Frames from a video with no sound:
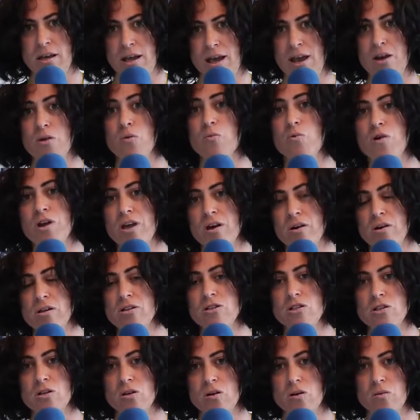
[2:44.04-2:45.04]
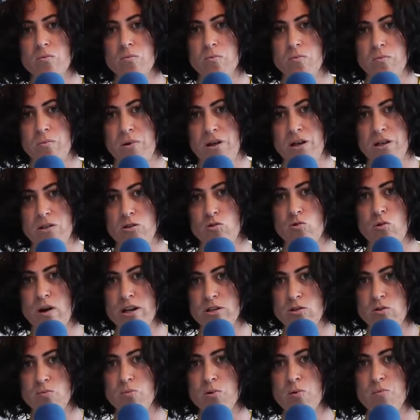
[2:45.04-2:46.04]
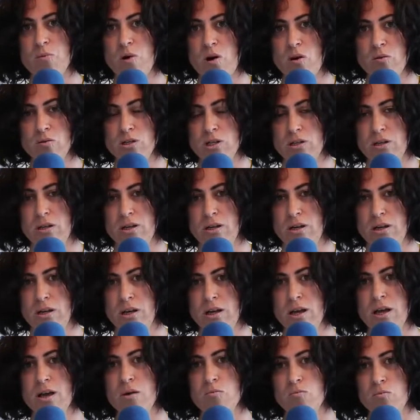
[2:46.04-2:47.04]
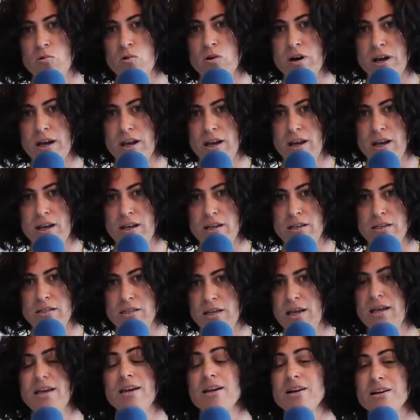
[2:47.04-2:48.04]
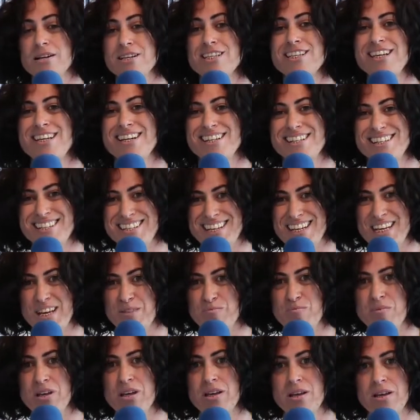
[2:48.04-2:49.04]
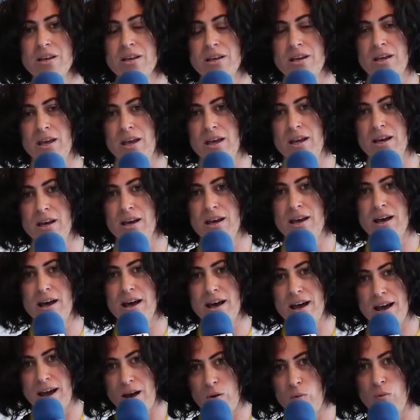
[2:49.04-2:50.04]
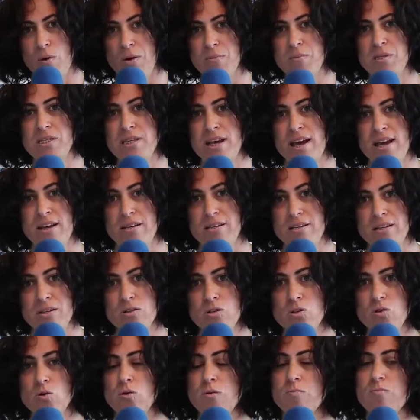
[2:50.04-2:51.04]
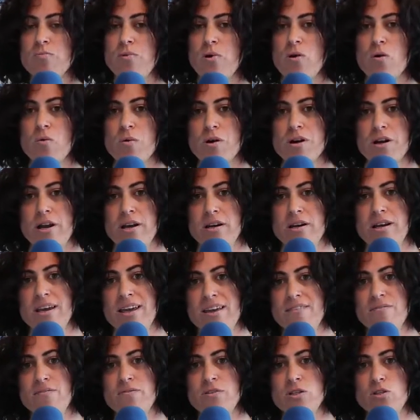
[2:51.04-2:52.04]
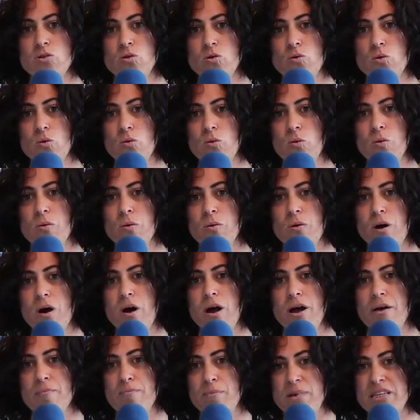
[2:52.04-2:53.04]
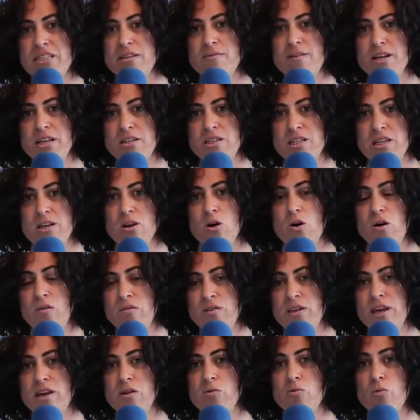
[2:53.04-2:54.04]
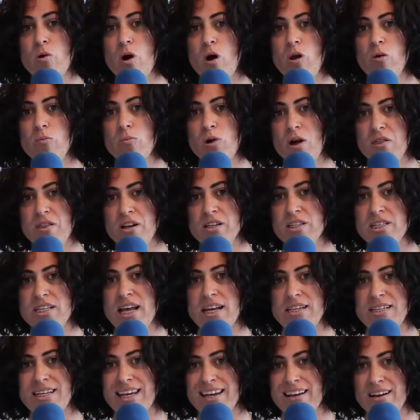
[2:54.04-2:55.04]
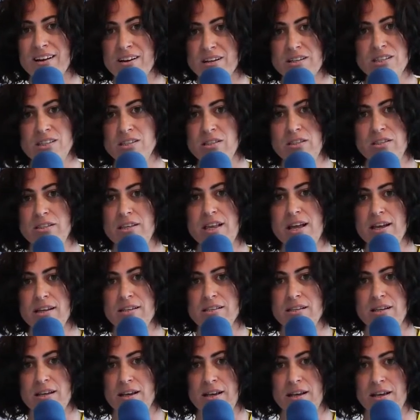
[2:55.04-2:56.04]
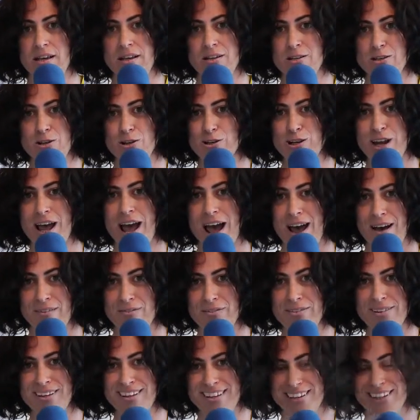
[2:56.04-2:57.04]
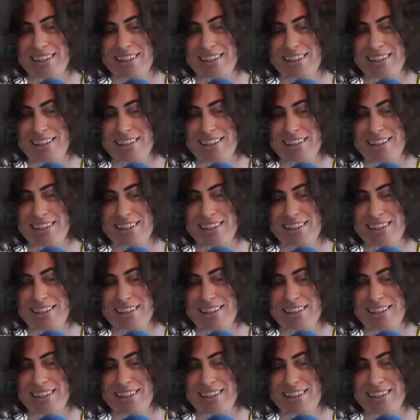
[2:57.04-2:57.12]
And we also uh, try to promote uh, Mujeres, uh, Girls in STEAM in a website to empower and give to uh, visibility all the role models that the girls does, uh, don't have.